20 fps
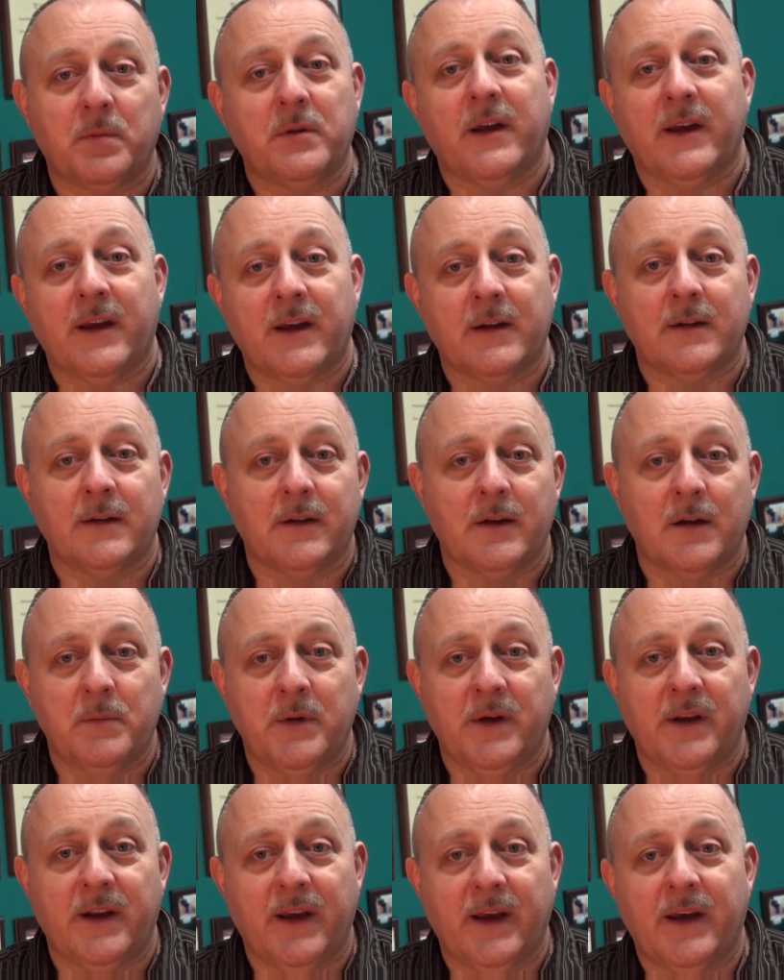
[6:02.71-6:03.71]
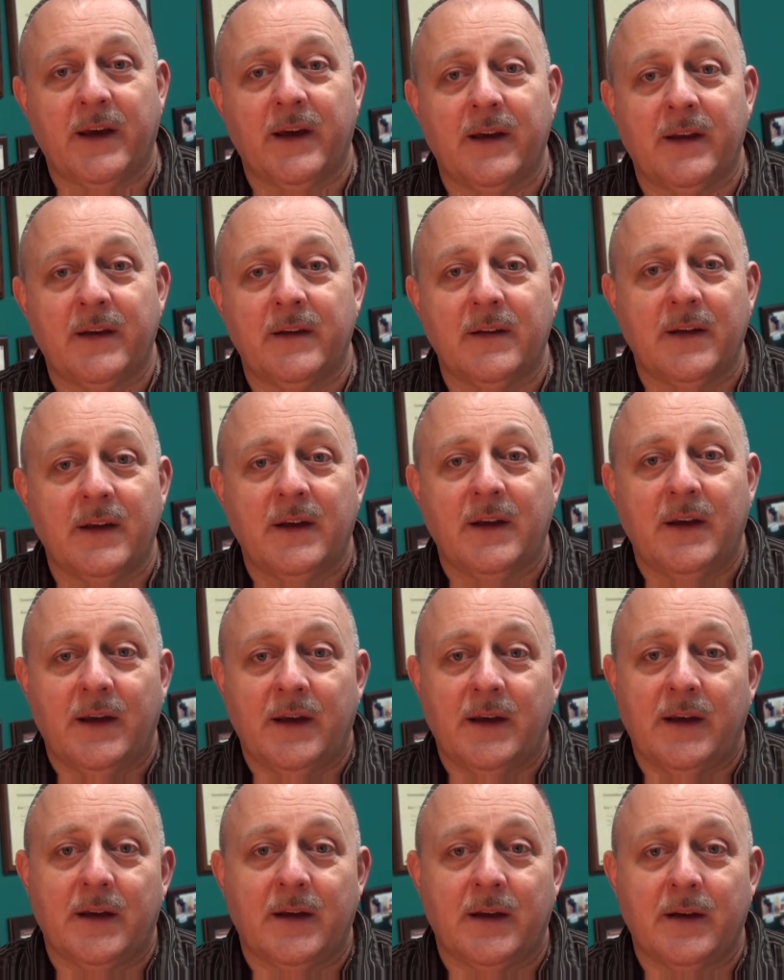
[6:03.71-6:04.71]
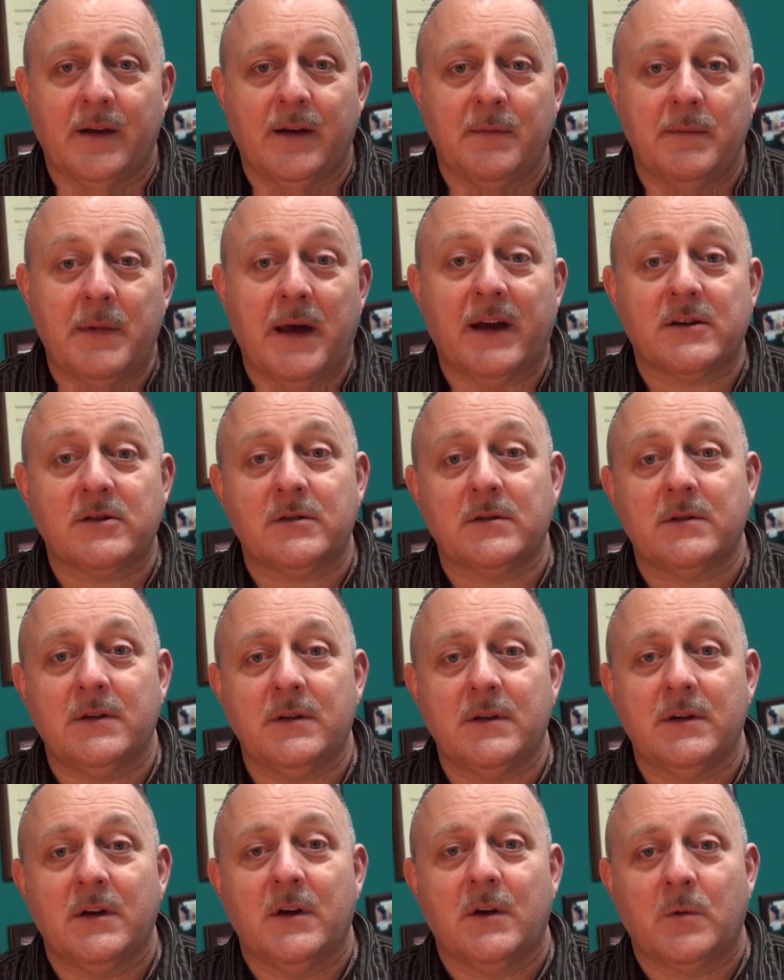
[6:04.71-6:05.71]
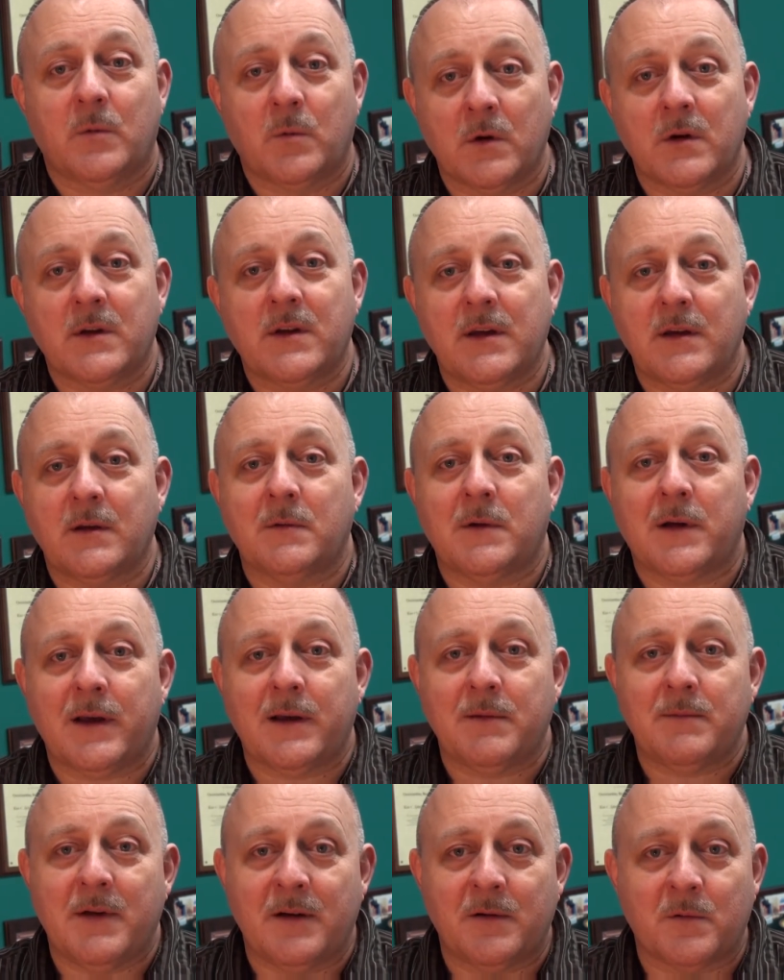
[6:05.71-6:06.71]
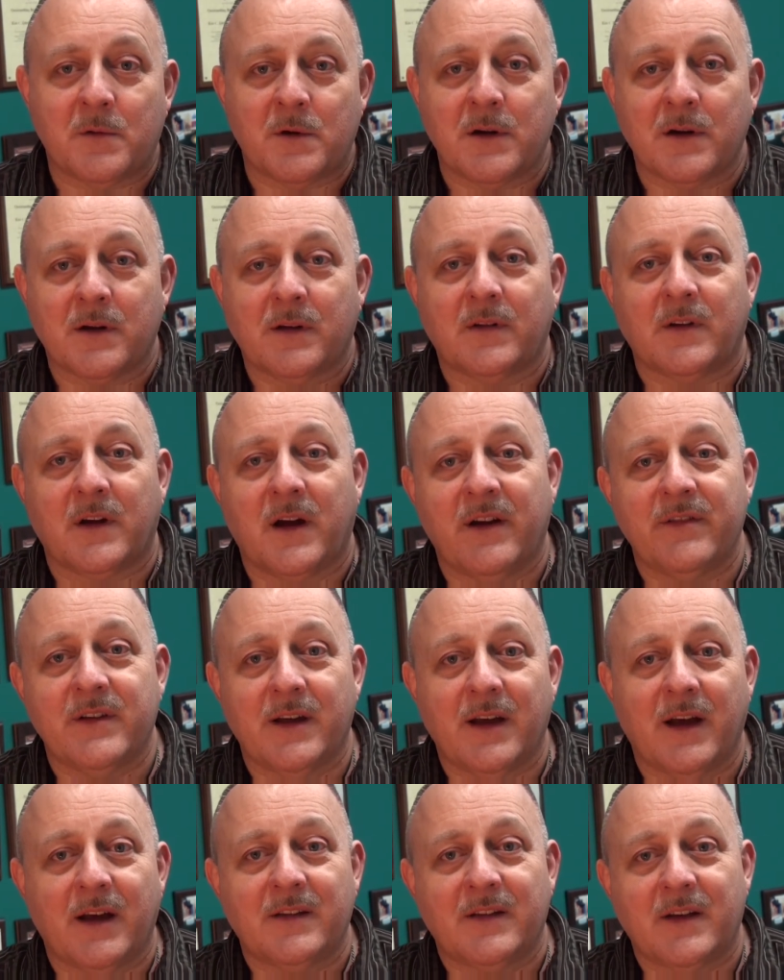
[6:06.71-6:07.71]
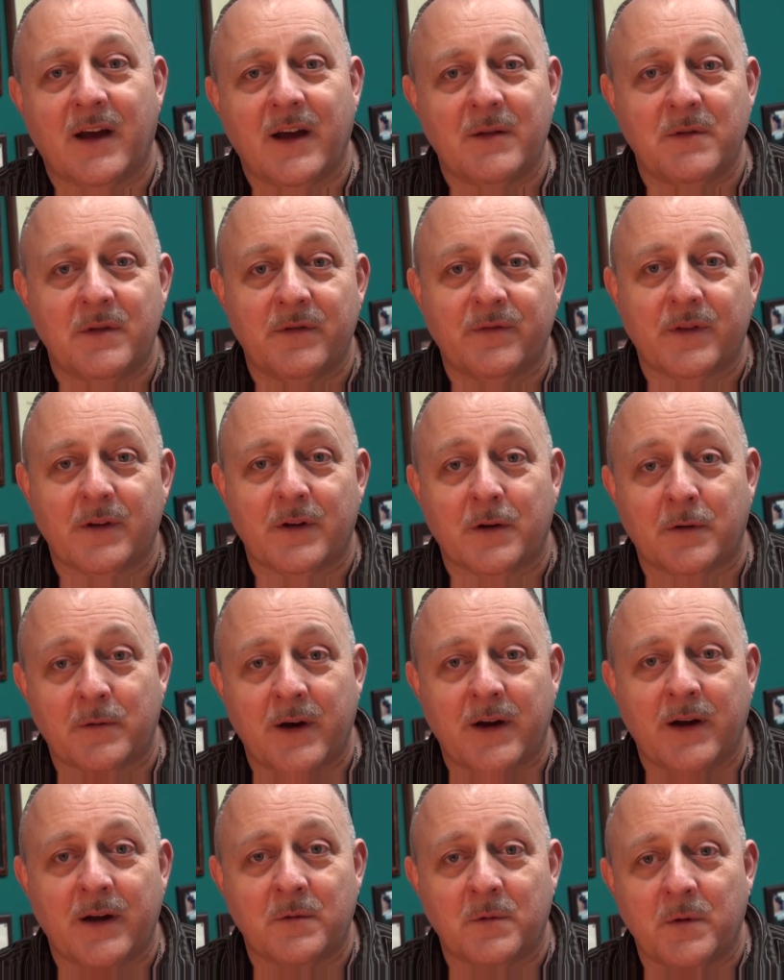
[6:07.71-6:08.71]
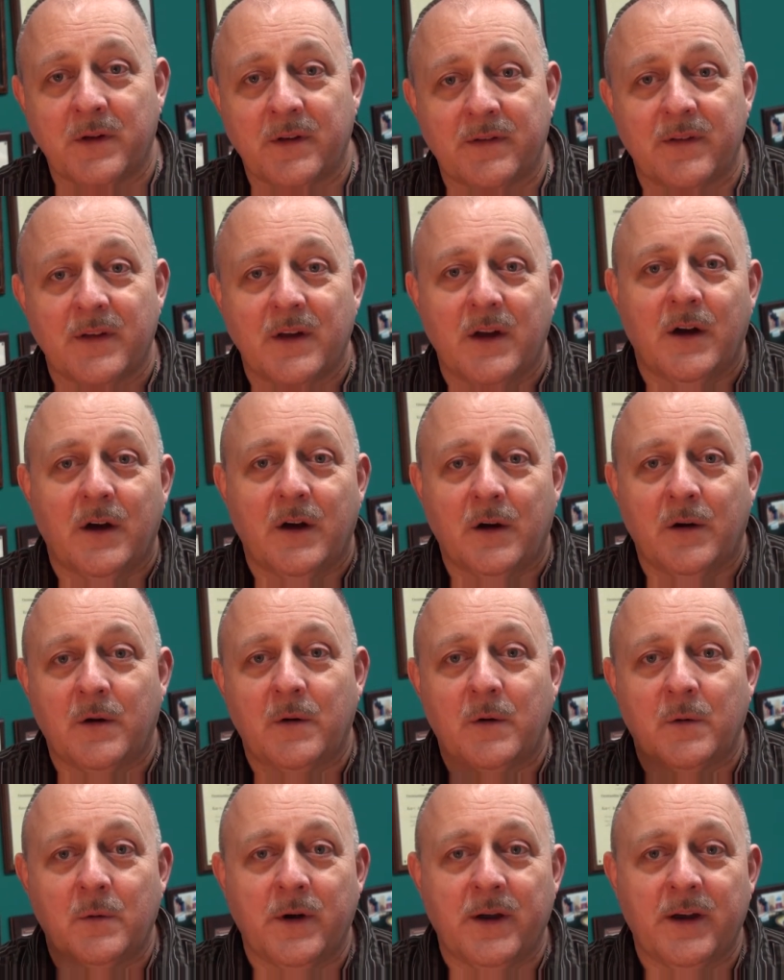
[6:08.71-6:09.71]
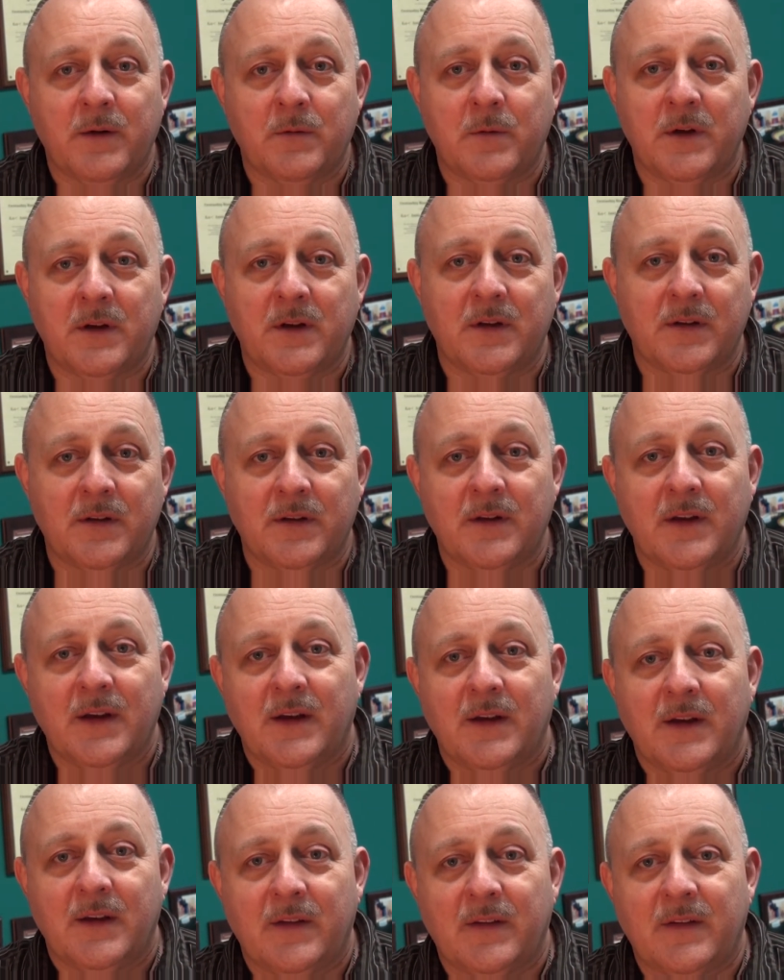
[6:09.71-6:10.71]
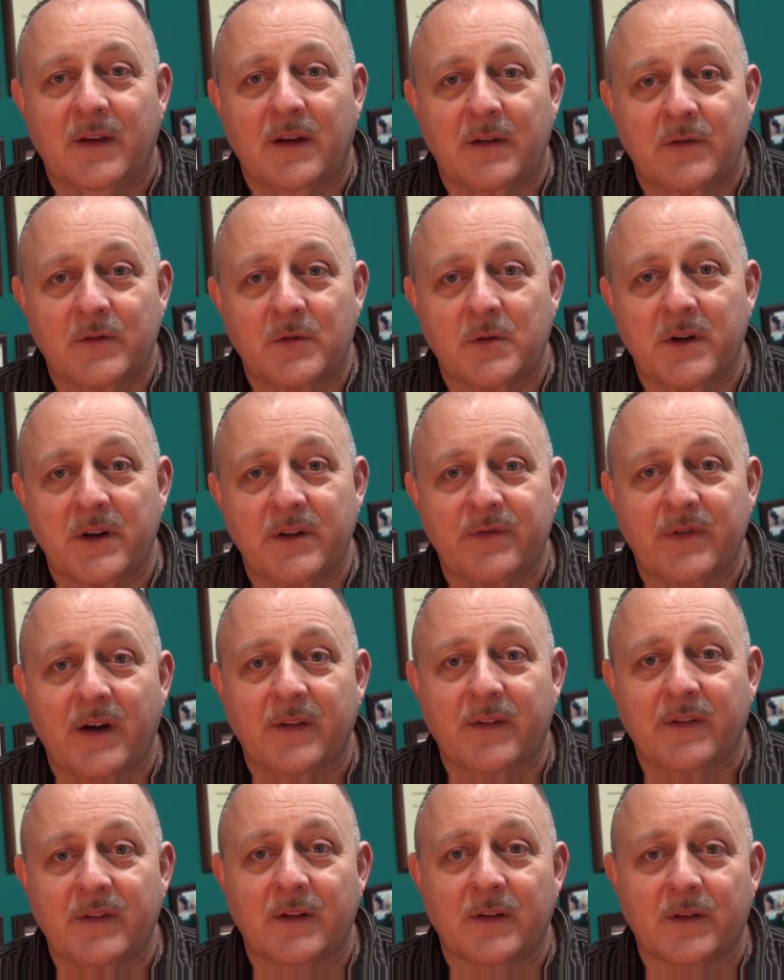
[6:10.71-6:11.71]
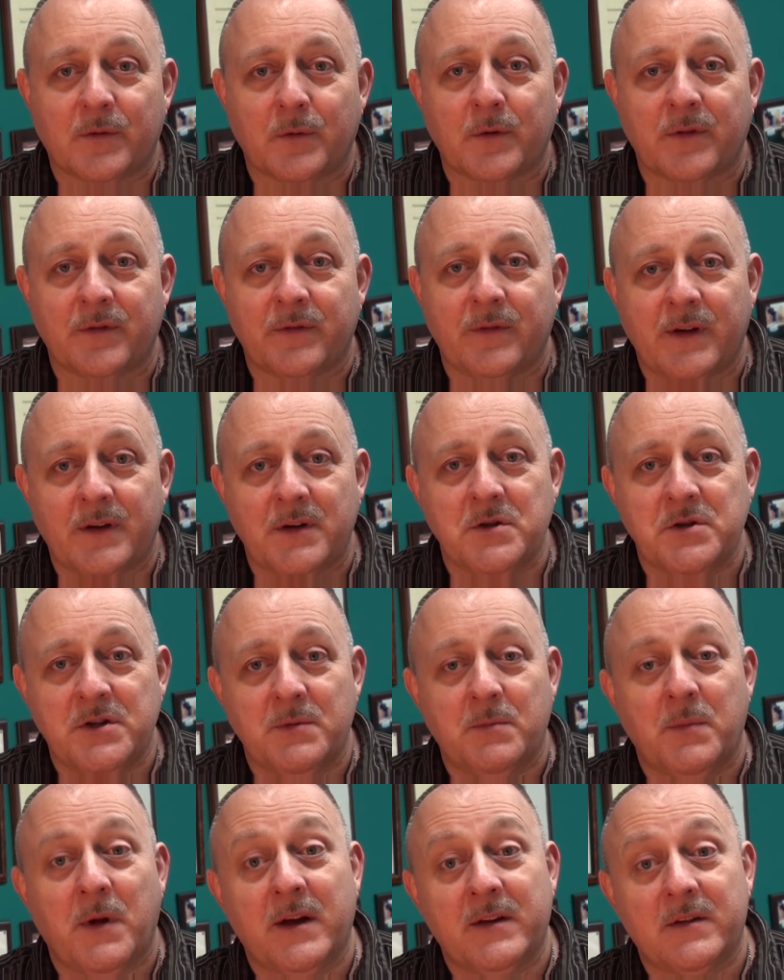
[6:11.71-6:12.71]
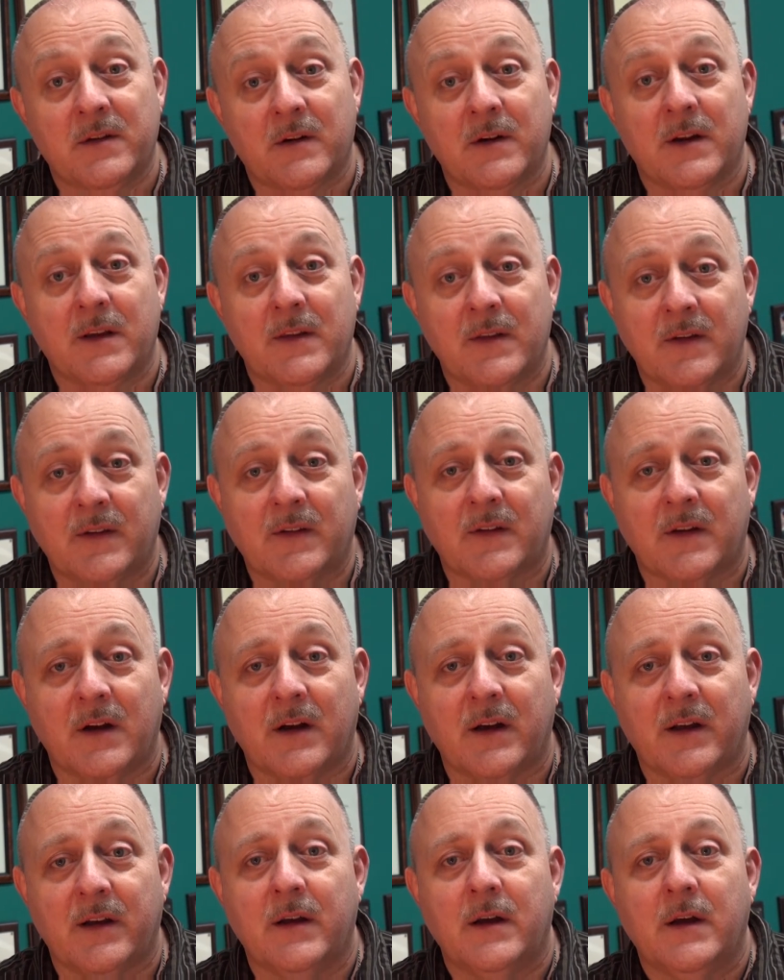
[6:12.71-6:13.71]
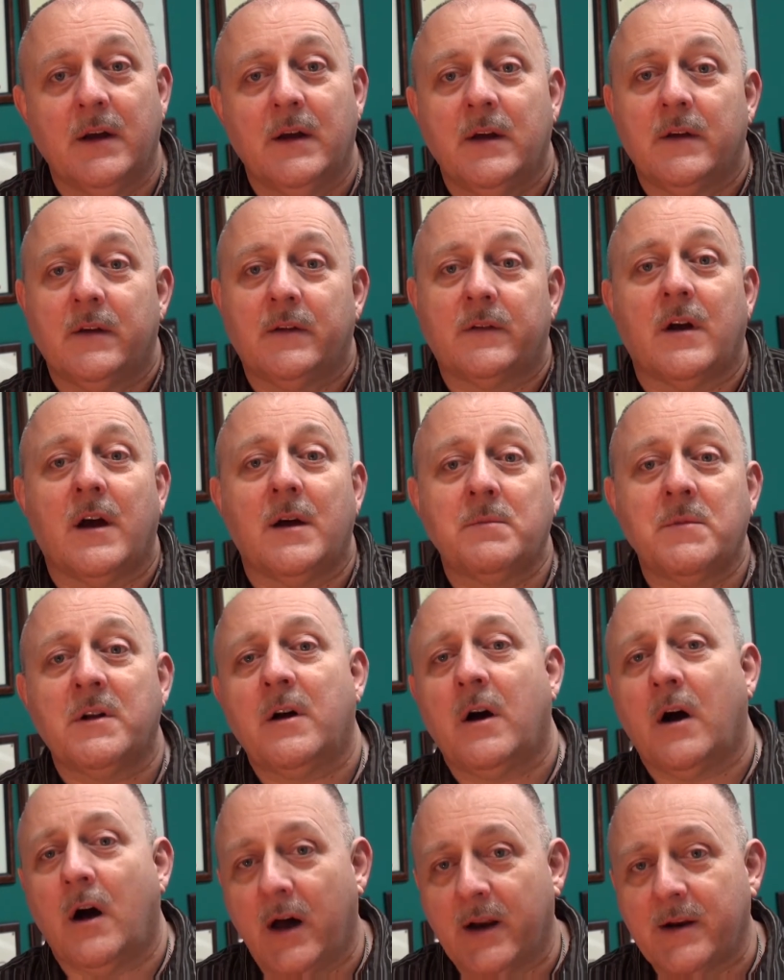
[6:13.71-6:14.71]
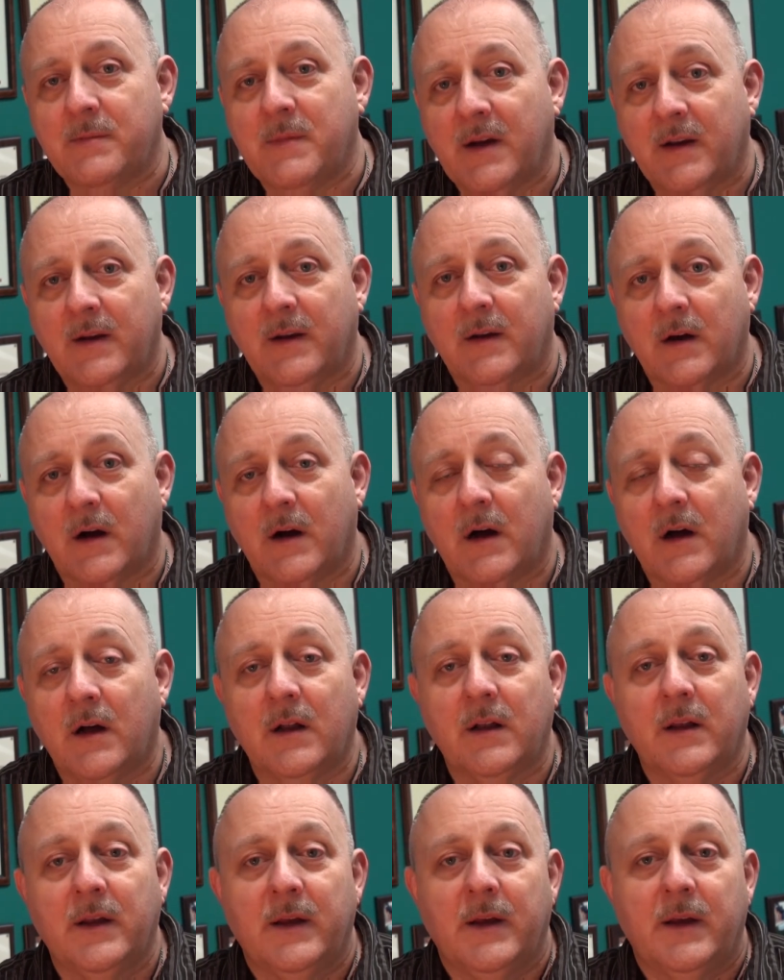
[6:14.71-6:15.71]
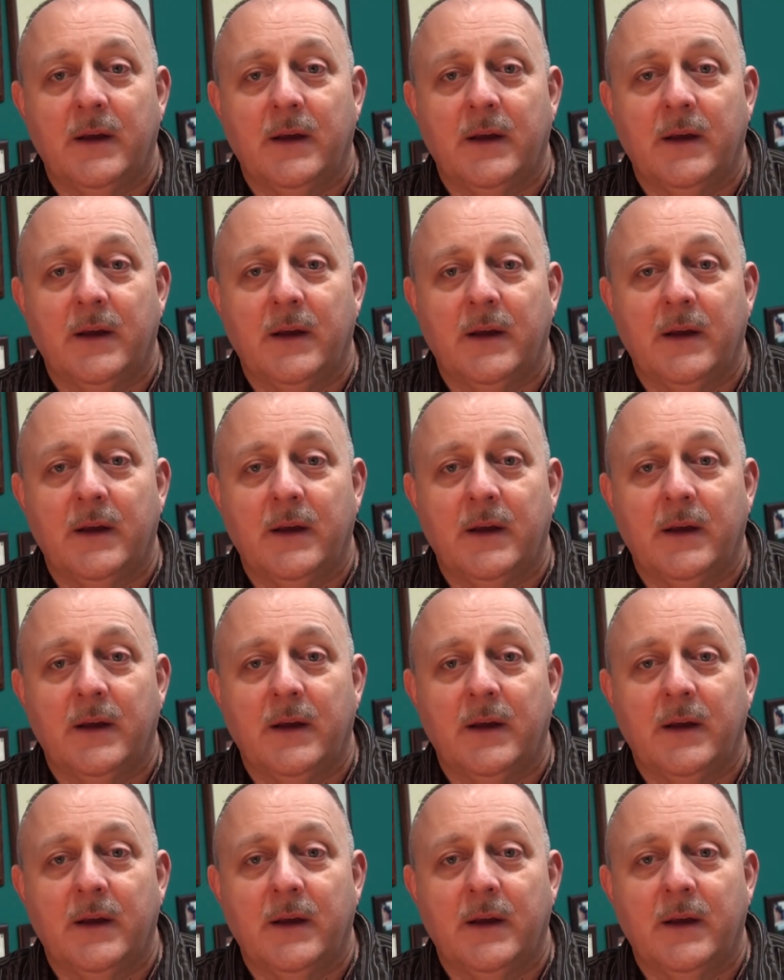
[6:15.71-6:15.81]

plan a little bit ahead. And I'm actually working when I'm at work, so I haven't got time to fiddle around with, oh, wait, we could save 25 cents worth of energy by turning this on. So I'm going to automate it all